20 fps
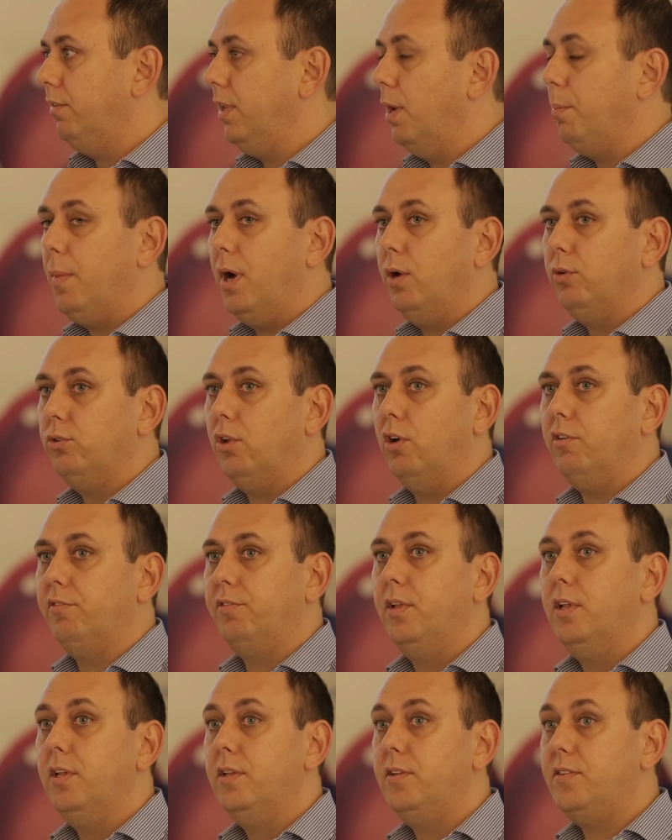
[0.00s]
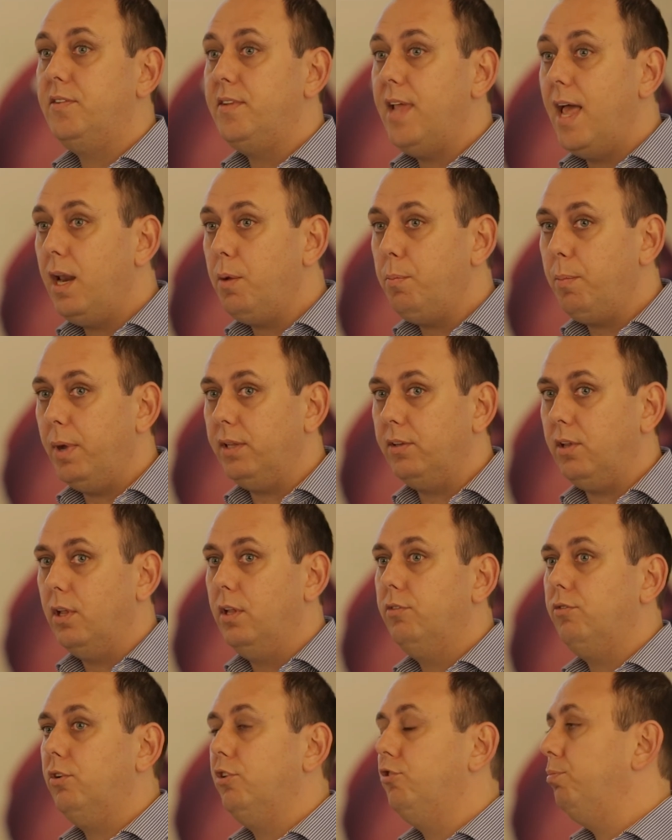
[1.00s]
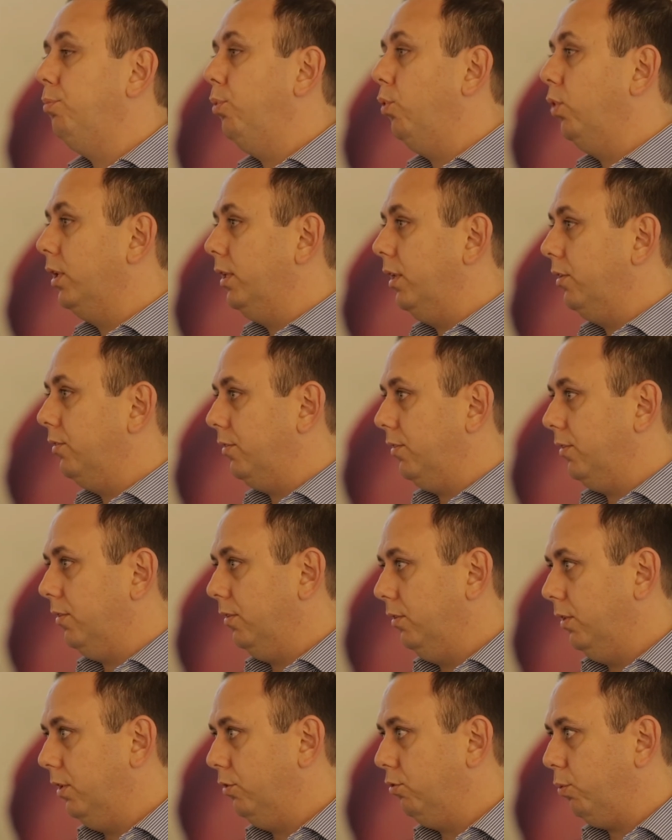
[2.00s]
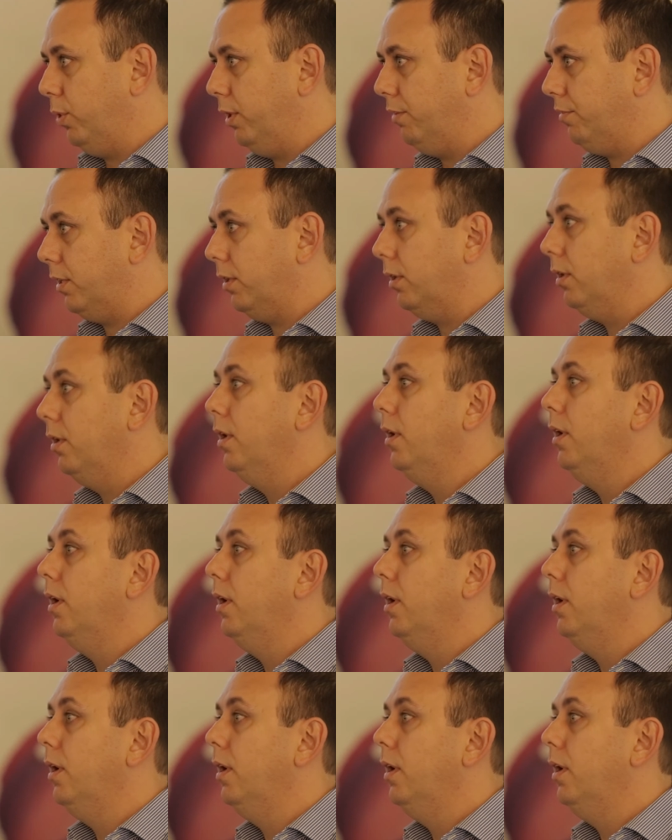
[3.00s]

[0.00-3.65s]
of the amount of sediment transported this river.